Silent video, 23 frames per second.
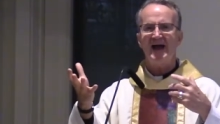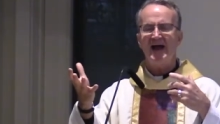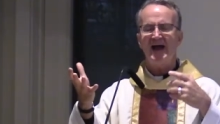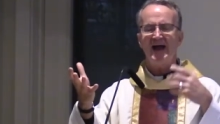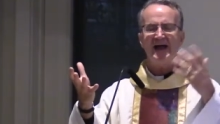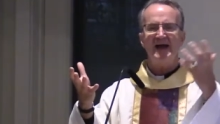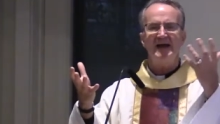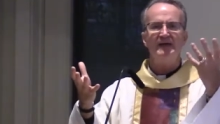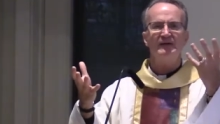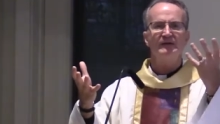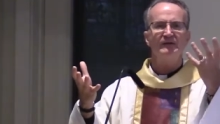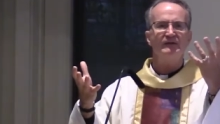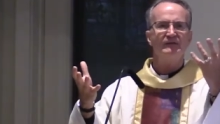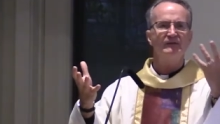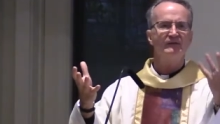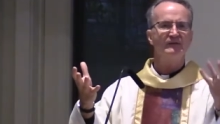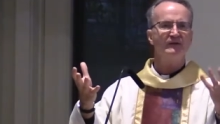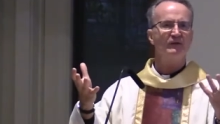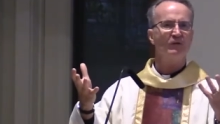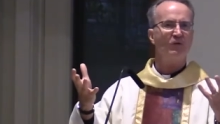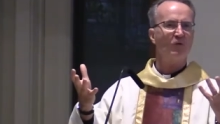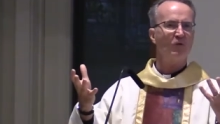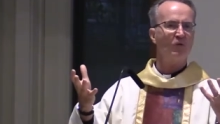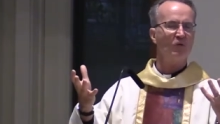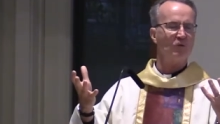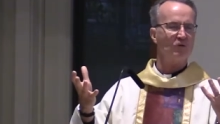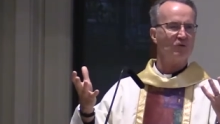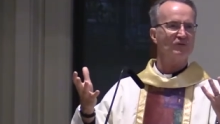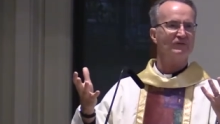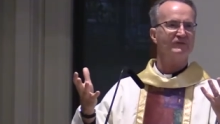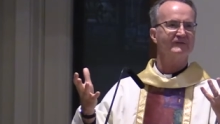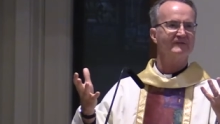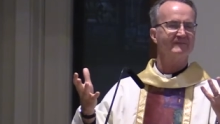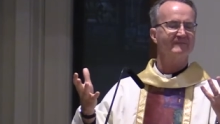and the
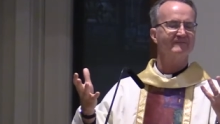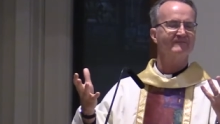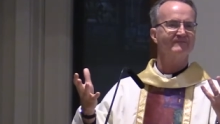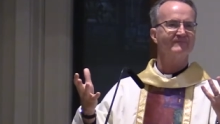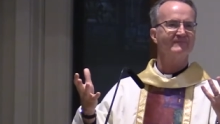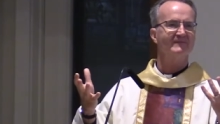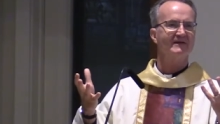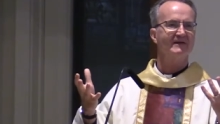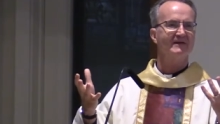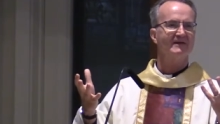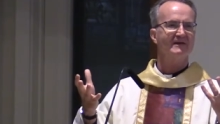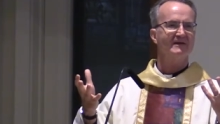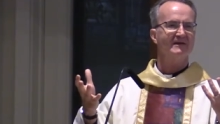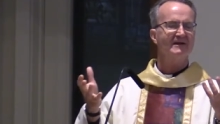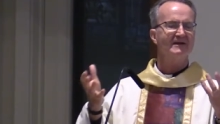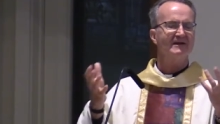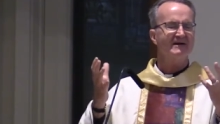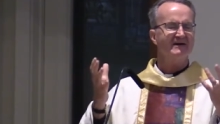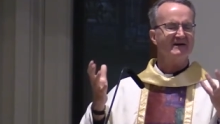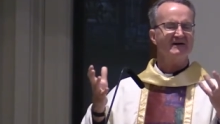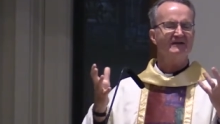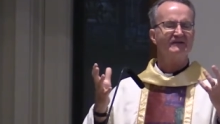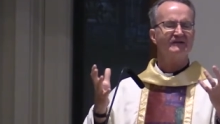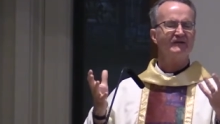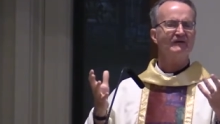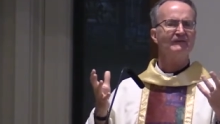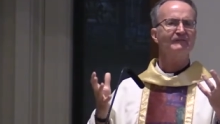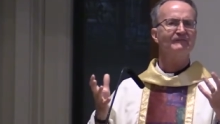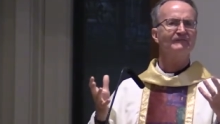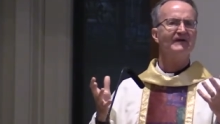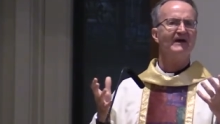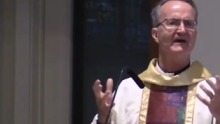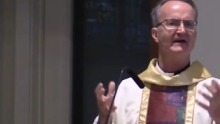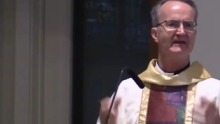old. I
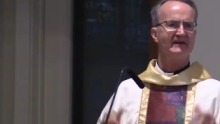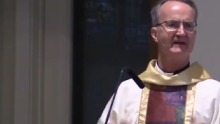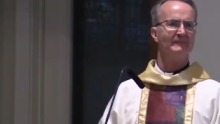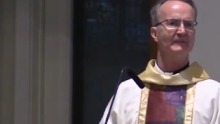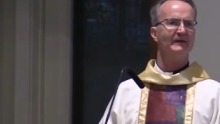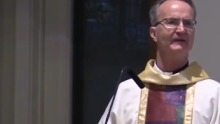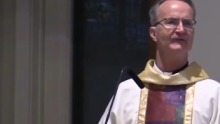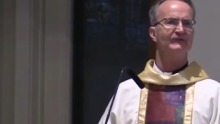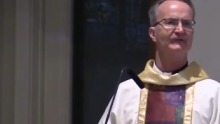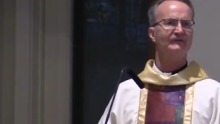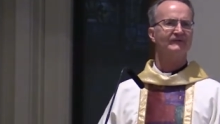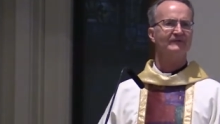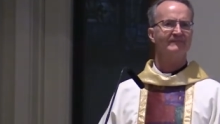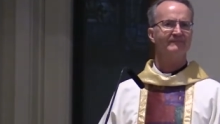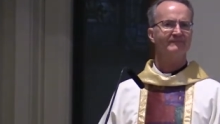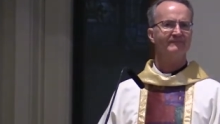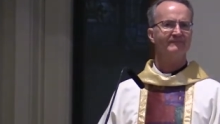love that image.